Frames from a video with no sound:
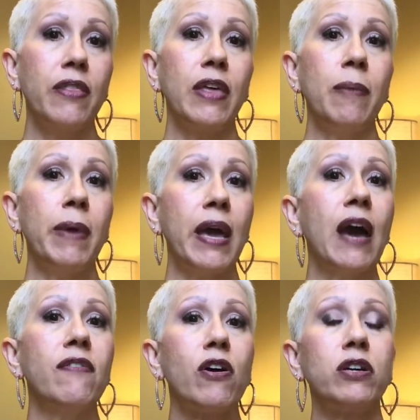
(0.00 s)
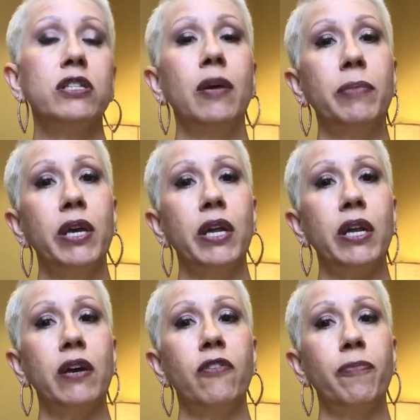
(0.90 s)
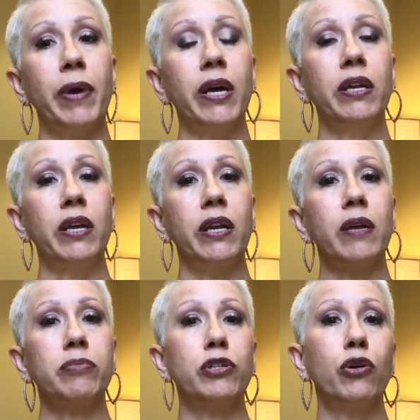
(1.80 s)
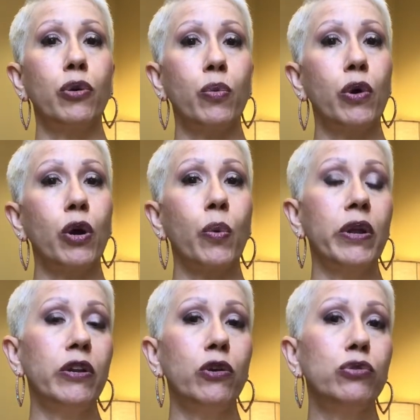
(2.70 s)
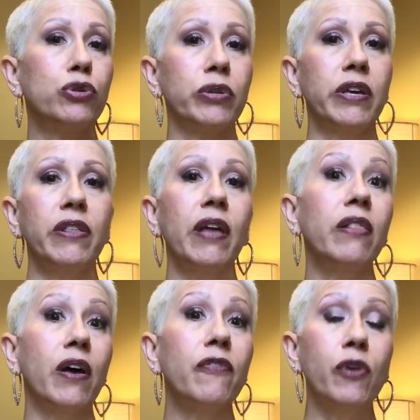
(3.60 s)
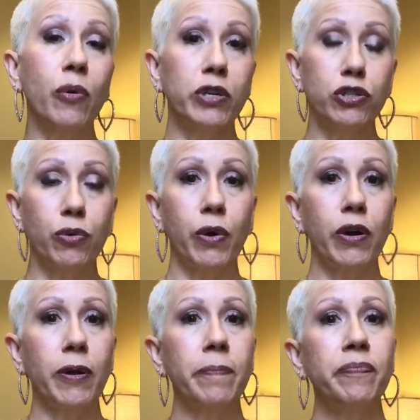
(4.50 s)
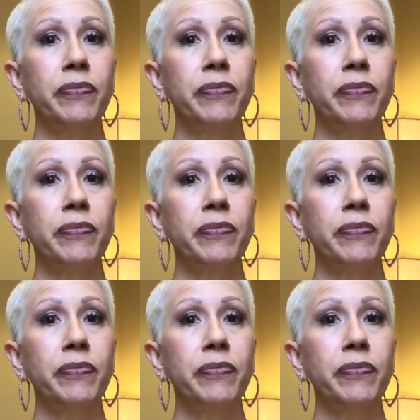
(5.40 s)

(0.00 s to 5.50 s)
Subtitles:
they may have a hard time getting out of bed, getting up to go to work when usually they love going to work.